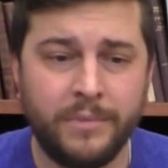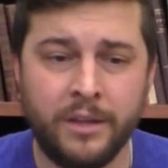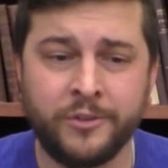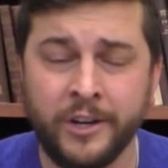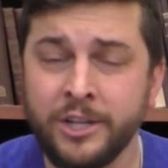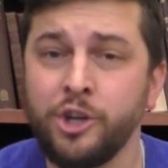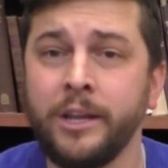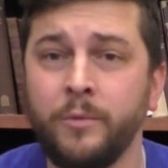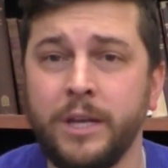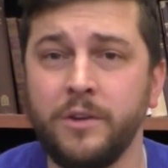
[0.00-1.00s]

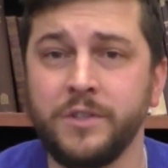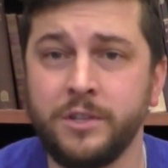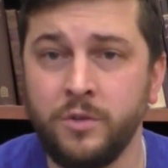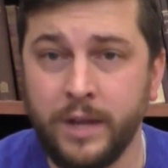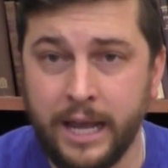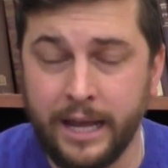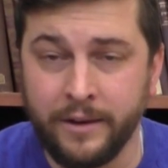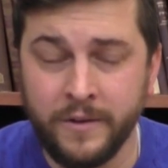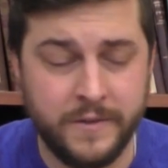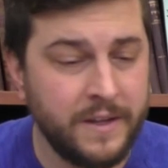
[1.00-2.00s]
Traditionally, we use 2
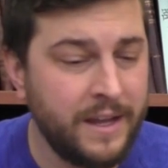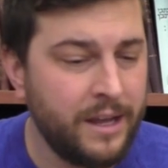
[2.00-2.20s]
candles.